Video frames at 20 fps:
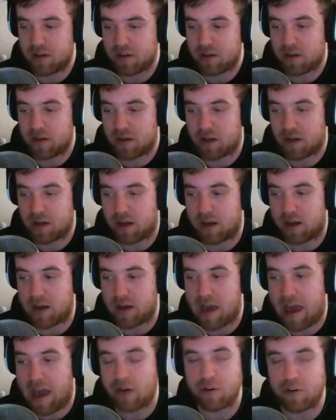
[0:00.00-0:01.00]
uh,
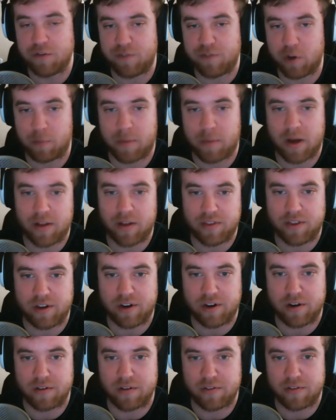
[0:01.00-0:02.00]
out of their bo-
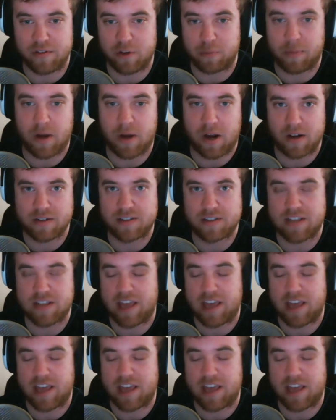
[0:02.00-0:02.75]
their their box,